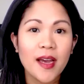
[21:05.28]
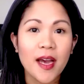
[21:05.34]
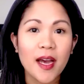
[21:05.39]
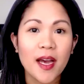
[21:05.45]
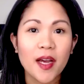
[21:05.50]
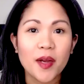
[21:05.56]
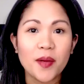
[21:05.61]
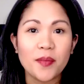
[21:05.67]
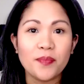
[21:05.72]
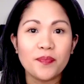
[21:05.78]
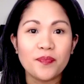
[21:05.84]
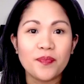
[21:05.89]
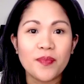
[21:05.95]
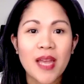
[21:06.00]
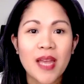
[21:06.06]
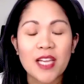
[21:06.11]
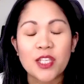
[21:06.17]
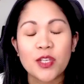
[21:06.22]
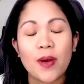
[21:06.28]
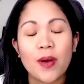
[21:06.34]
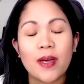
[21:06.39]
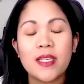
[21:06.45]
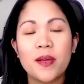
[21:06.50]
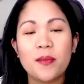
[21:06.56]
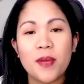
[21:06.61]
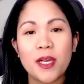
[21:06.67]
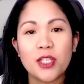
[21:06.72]
Yeah, so
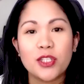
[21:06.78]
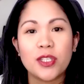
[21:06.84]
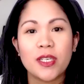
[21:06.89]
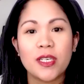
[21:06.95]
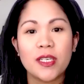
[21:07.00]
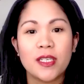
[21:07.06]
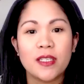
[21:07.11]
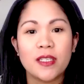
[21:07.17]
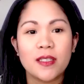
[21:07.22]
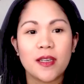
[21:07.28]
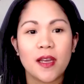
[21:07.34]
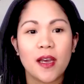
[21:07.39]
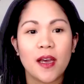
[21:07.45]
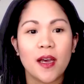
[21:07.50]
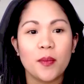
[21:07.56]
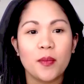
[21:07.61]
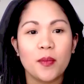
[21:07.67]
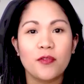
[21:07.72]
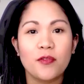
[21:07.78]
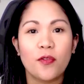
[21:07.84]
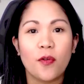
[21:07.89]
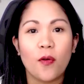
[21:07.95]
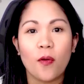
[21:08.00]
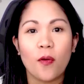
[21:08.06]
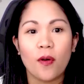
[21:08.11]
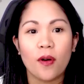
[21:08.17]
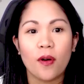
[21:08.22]
as I mentioned
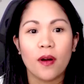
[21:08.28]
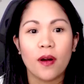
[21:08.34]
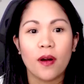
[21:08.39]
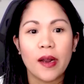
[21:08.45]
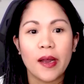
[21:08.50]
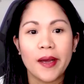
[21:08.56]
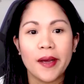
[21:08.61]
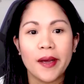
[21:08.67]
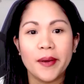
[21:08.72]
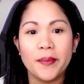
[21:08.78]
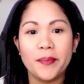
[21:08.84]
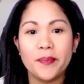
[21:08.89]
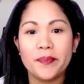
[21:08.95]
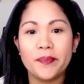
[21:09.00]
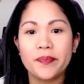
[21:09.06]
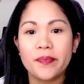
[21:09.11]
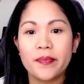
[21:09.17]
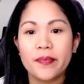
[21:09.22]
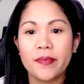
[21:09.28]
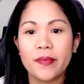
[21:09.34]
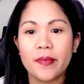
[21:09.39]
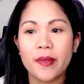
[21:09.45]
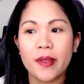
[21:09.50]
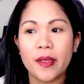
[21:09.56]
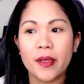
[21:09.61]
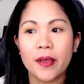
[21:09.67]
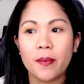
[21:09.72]
before,
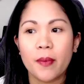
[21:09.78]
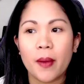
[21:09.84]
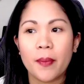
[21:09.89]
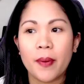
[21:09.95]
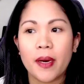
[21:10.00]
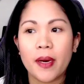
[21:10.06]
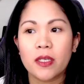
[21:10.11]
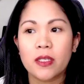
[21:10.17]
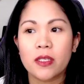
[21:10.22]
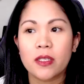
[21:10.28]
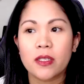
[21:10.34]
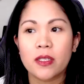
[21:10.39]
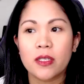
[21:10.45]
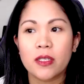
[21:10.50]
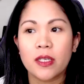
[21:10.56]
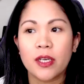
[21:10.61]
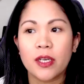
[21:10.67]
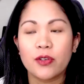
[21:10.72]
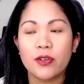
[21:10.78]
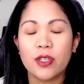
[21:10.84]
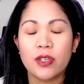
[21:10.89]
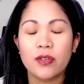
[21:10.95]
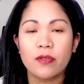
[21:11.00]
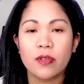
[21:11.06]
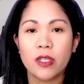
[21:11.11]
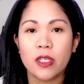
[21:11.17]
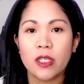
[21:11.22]
my parents,
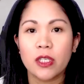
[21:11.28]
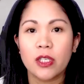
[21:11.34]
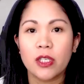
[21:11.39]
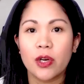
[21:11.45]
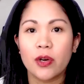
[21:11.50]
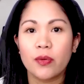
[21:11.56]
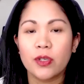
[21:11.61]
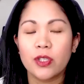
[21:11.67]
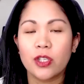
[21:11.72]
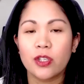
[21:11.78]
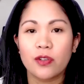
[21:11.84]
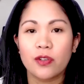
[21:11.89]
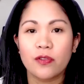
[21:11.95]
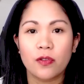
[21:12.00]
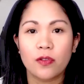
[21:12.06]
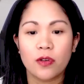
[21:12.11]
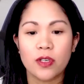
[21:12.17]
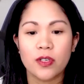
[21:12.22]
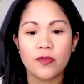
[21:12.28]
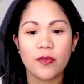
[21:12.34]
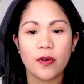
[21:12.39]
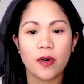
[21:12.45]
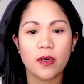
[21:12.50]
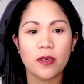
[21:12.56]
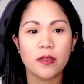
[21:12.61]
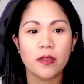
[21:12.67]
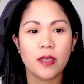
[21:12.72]
didn't really know what to look for as
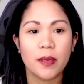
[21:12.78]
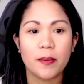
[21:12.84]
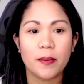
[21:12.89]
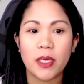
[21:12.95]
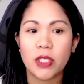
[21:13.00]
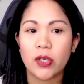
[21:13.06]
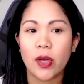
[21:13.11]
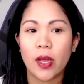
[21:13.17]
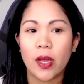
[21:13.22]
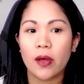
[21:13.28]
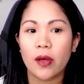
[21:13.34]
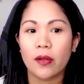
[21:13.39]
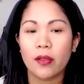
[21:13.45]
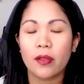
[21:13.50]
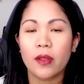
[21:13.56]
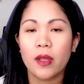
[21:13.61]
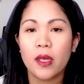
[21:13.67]
far as like mental health